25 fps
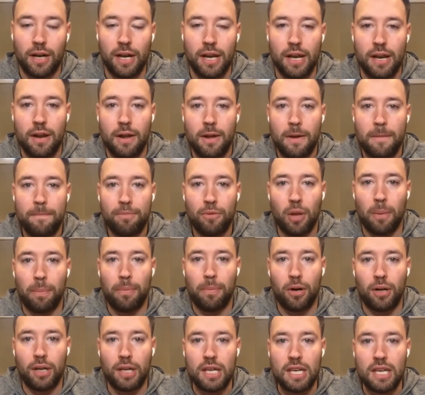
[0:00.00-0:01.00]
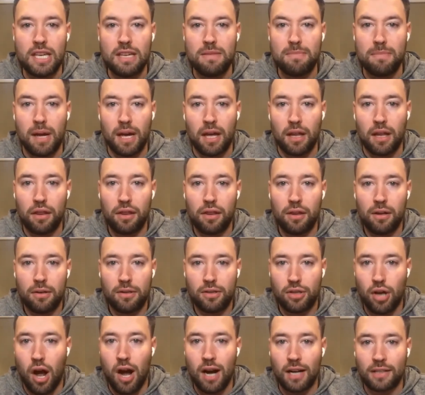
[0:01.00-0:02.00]
And the book E-Myth
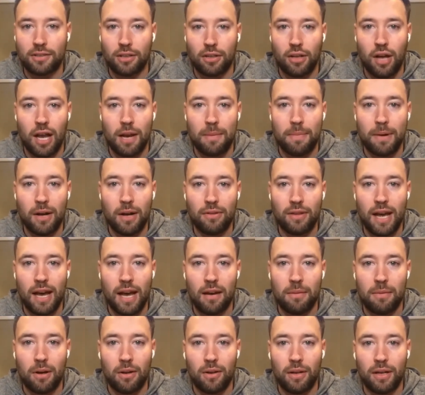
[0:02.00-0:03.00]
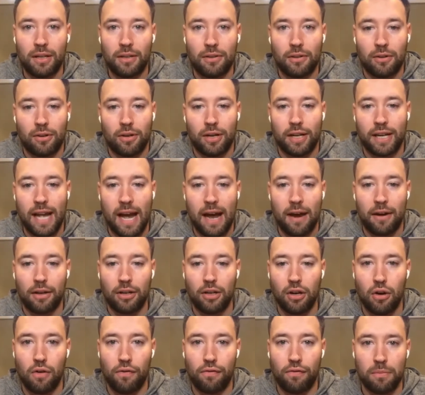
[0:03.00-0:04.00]
talks a lot about that, about like learning how to
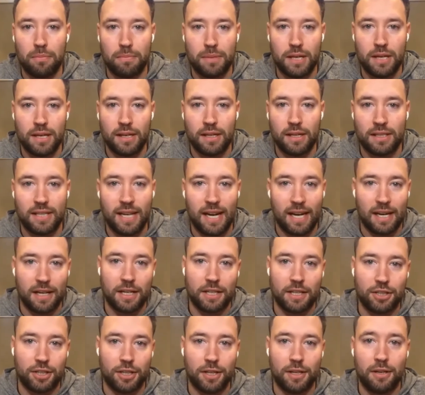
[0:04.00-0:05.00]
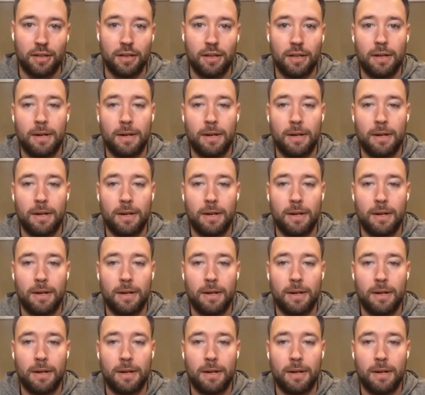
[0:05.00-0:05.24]
go from being a technician